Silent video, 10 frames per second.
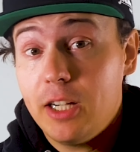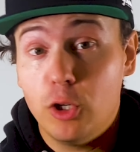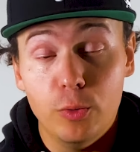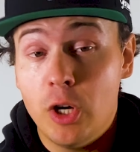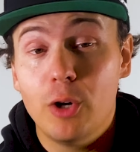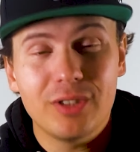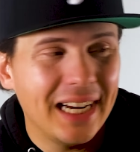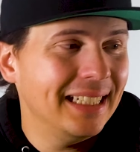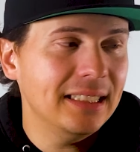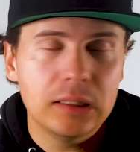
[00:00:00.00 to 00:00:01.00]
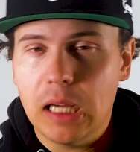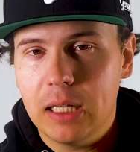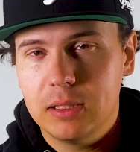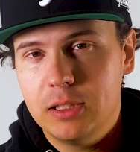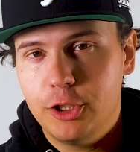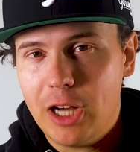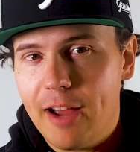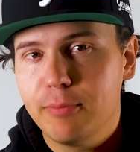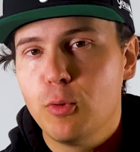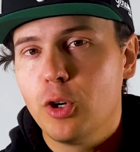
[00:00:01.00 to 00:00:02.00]
Who knows? I need to dial in the
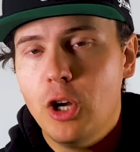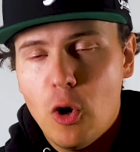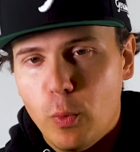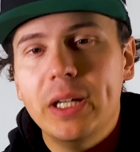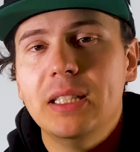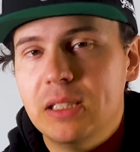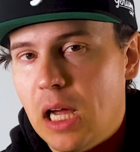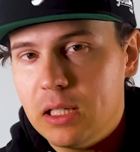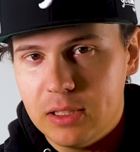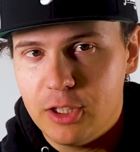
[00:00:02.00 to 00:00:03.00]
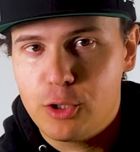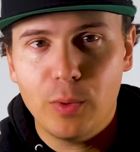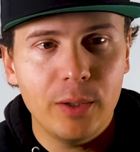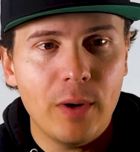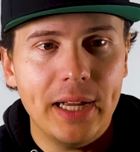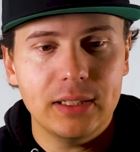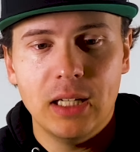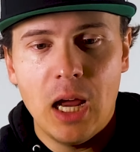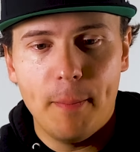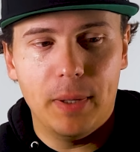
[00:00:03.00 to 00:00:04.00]
shaft more. We need to dial in the swing weight,
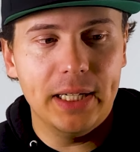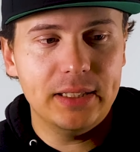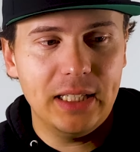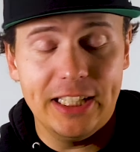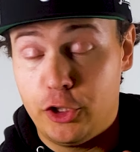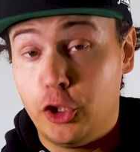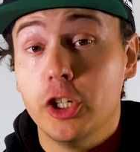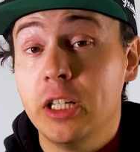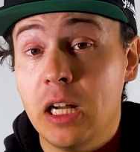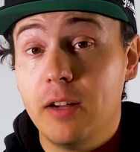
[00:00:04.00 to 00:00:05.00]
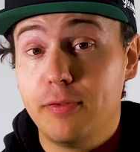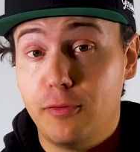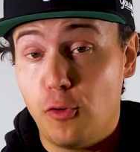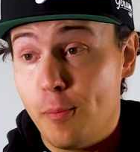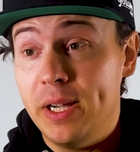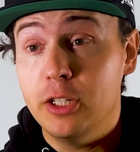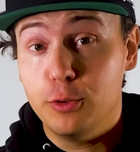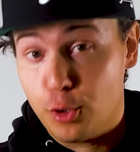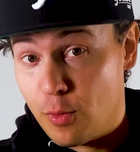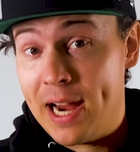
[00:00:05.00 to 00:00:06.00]
but it's good enough for me to
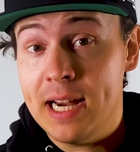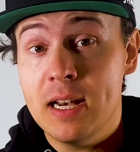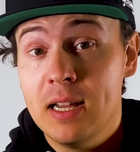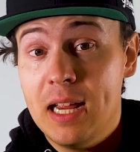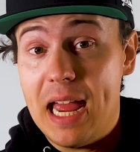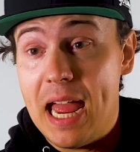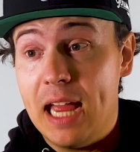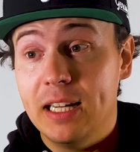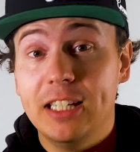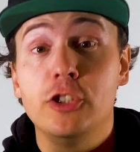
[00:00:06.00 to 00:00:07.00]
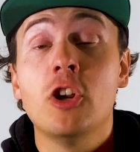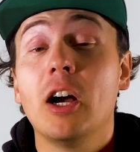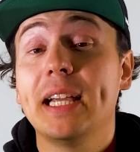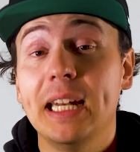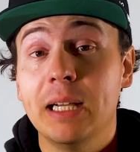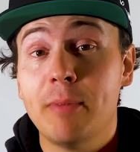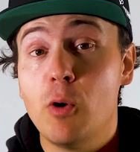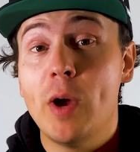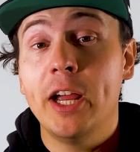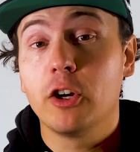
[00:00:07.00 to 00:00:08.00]
train, and it's not getting in my
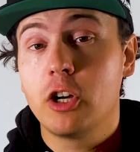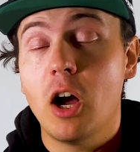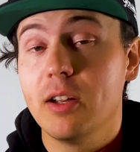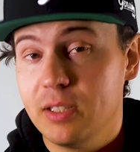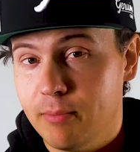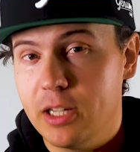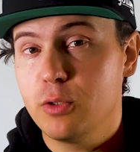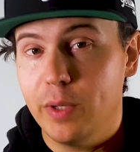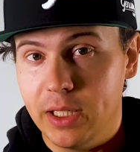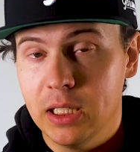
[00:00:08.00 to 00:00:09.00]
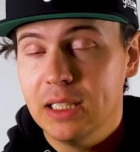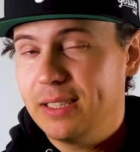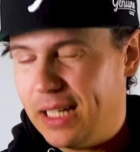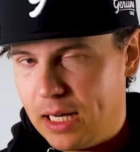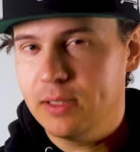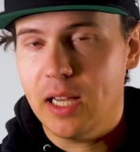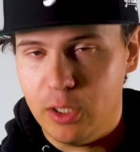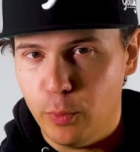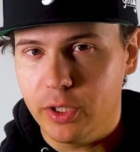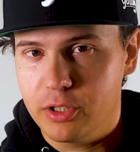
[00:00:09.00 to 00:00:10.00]
way or causing my swing to get into any
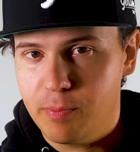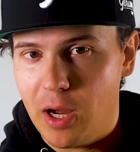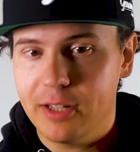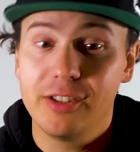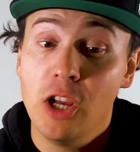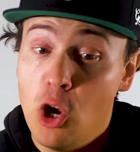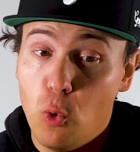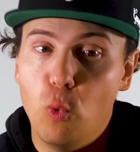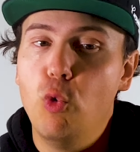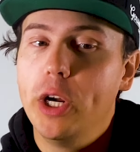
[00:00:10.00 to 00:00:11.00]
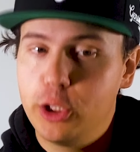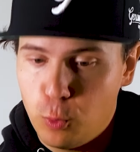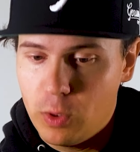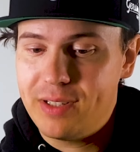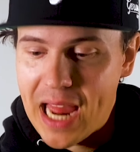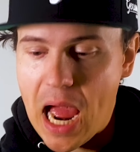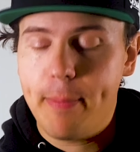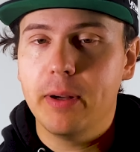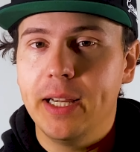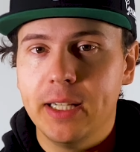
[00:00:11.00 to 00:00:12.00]
weird spots, which was
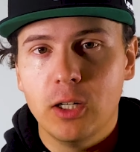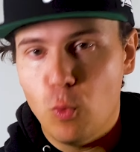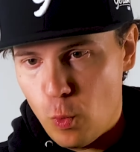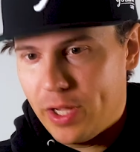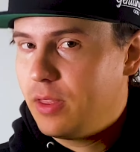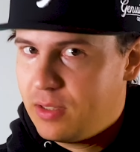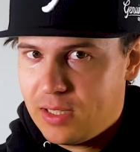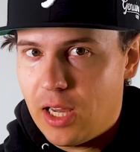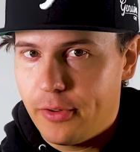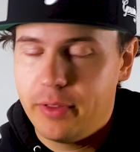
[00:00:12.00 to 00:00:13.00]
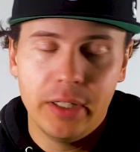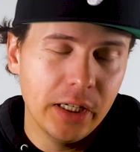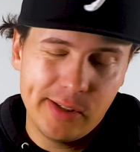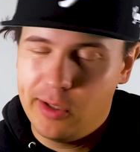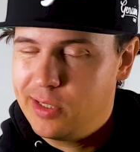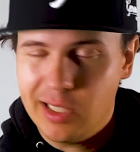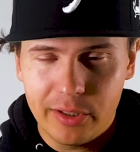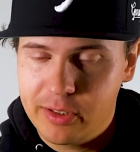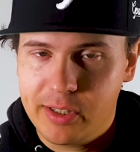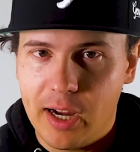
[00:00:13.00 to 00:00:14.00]
happening with the Stealth. So the Stealth
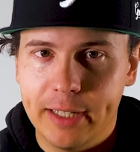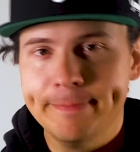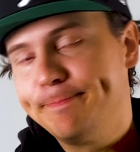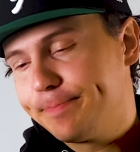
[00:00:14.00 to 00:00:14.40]
is gone.